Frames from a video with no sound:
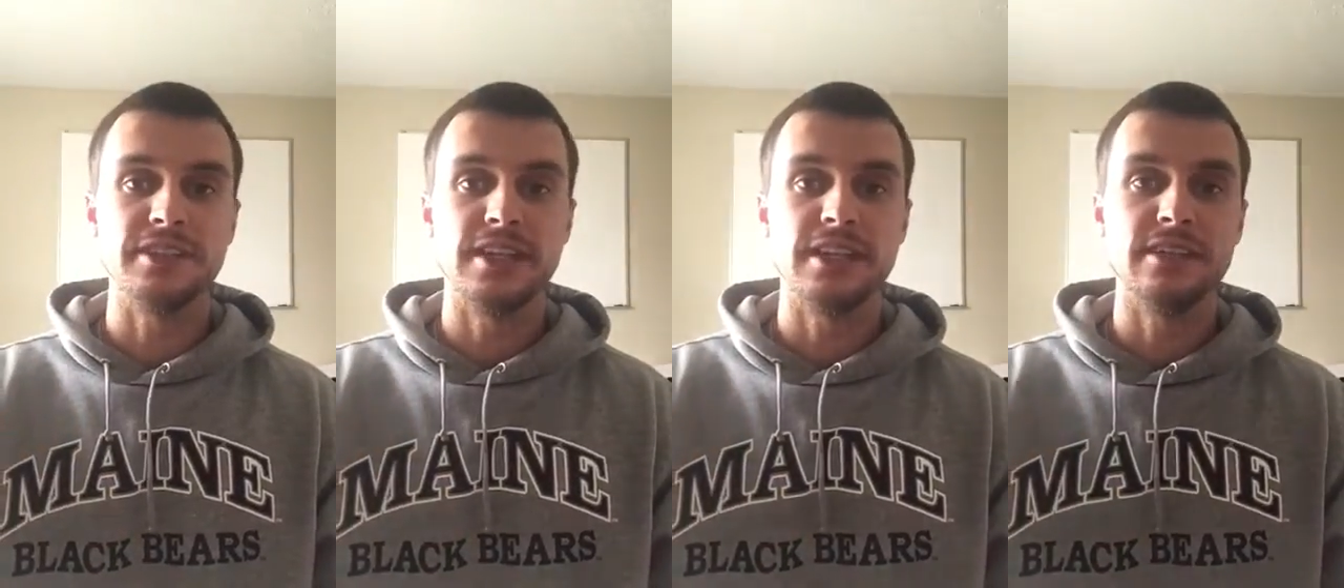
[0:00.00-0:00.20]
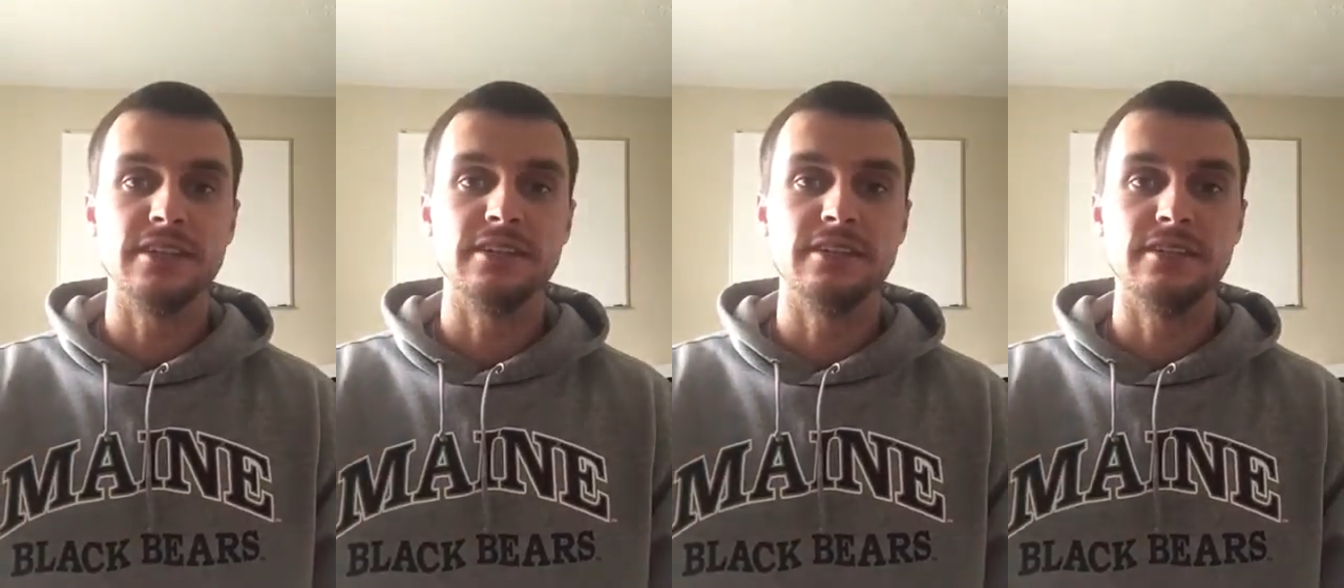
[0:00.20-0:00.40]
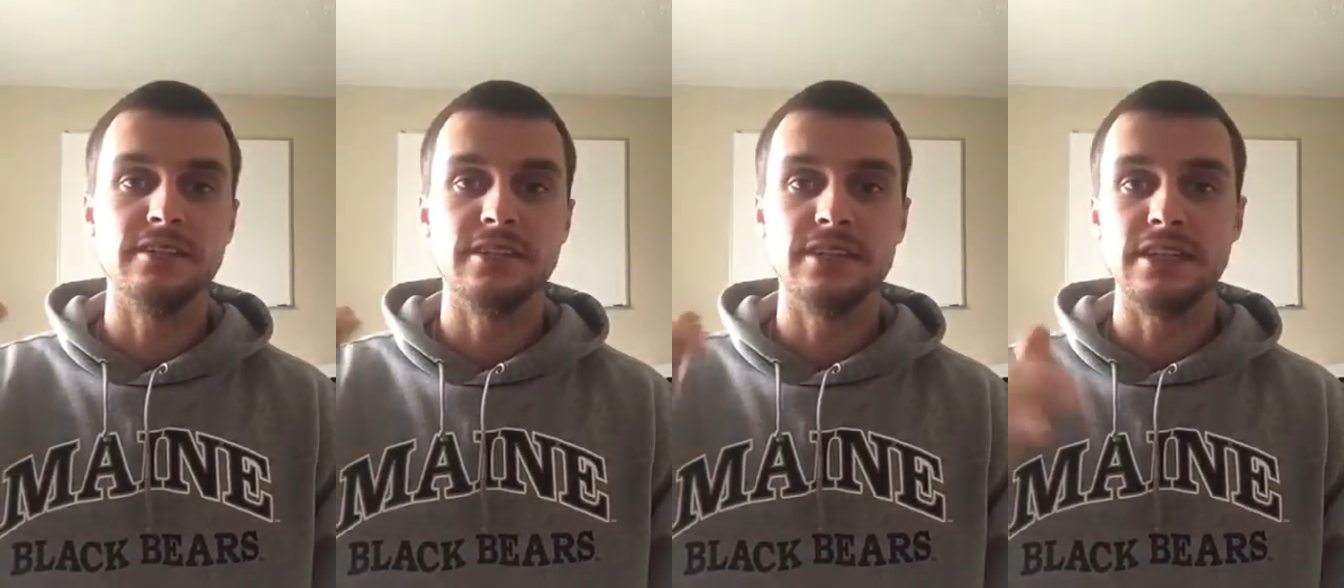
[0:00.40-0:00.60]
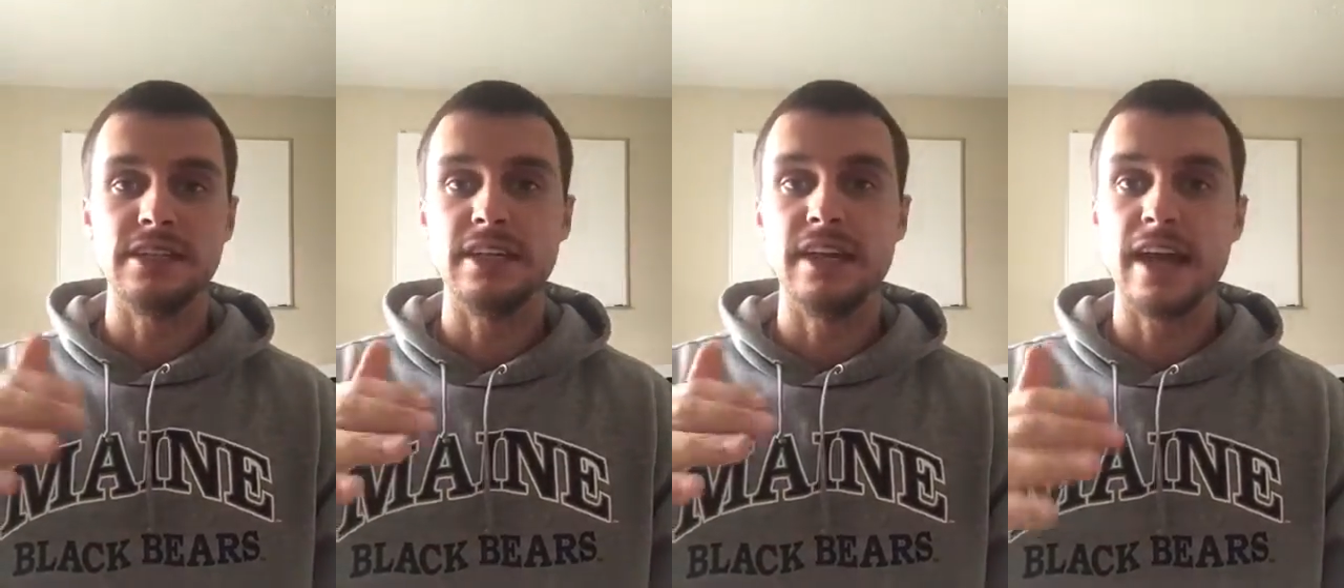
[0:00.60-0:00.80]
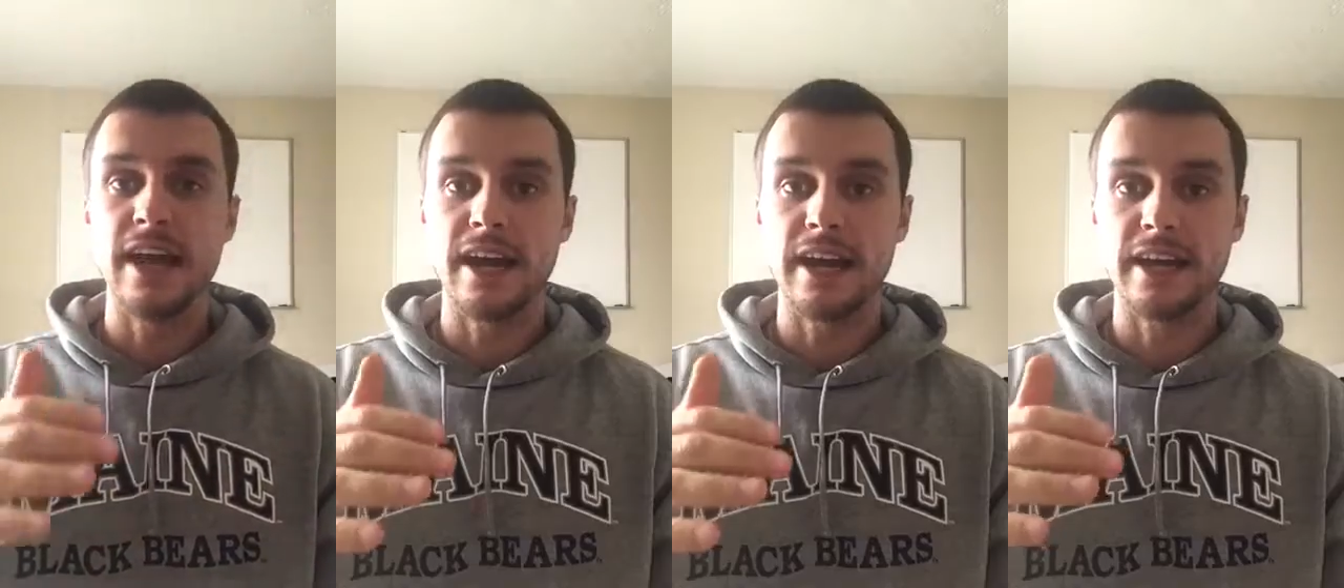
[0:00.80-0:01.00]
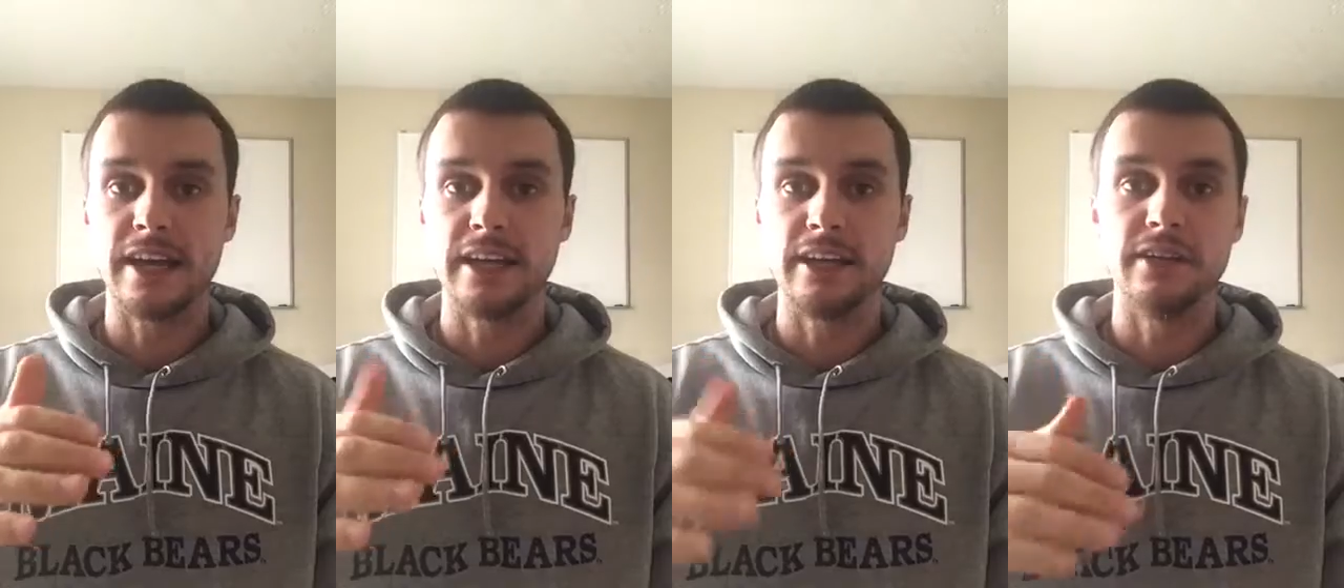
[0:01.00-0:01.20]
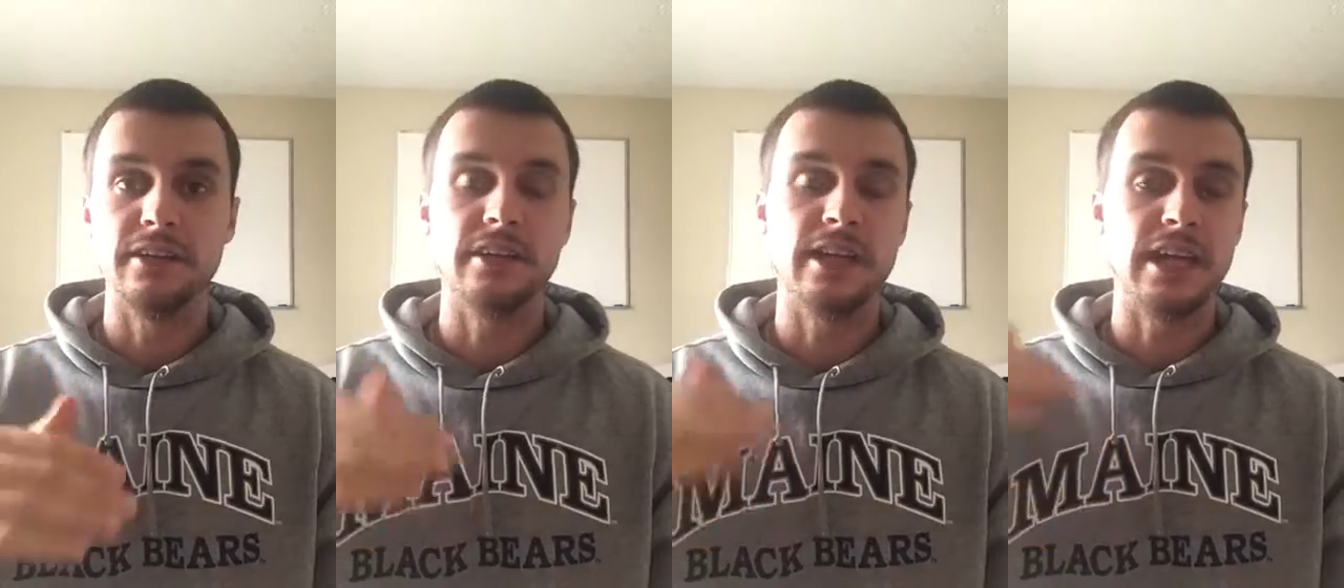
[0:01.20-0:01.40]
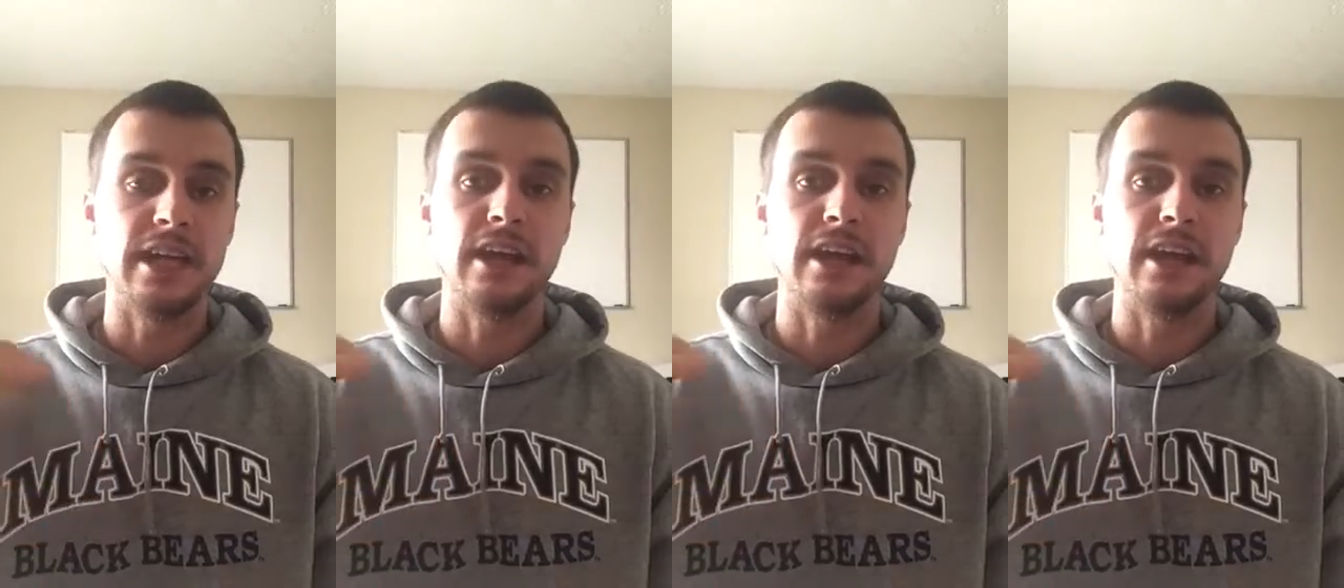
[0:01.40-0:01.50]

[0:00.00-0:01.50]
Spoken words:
at T9